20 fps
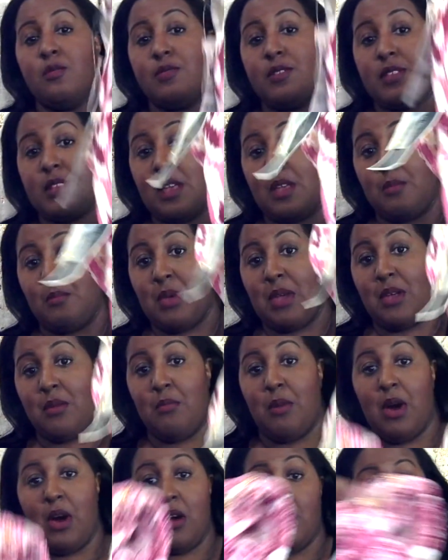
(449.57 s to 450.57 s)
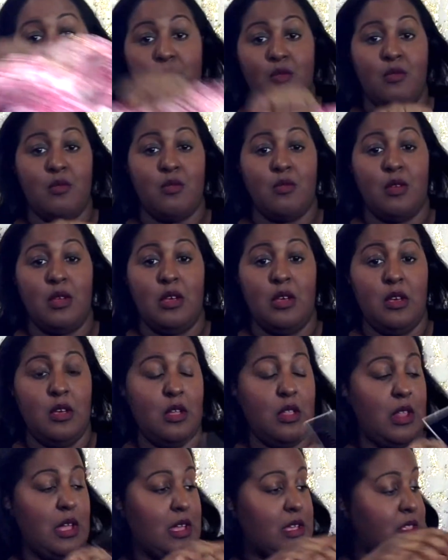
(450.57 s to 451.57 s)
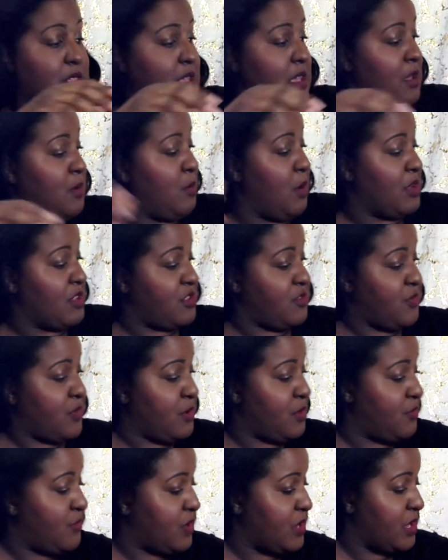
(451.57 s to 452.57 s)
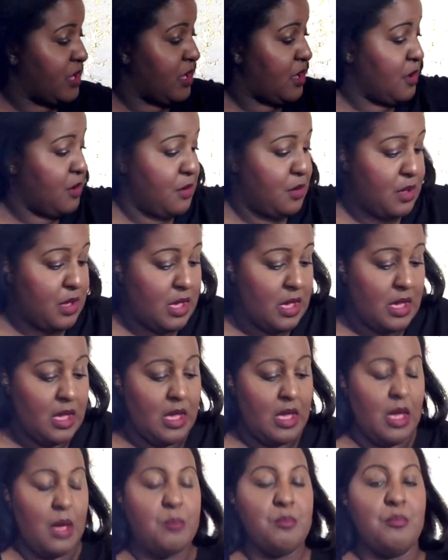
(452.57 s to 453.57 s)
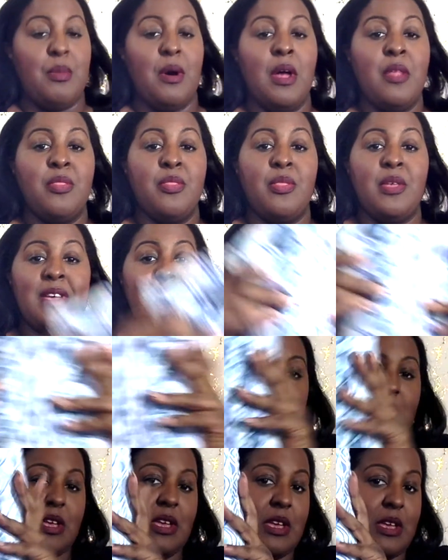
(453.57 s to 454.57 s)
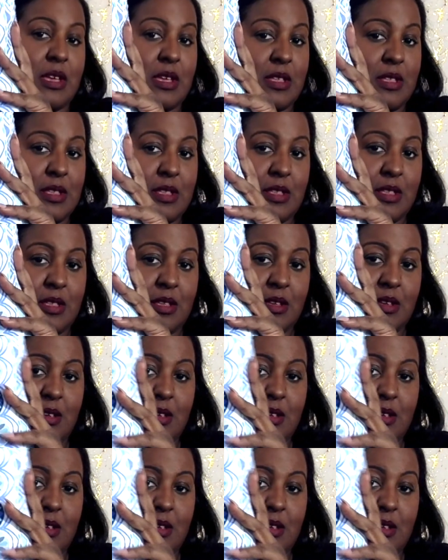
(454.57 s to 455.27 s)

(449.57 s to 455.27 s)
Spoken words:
Same make and model. Like I said, watch the first video. But this one is.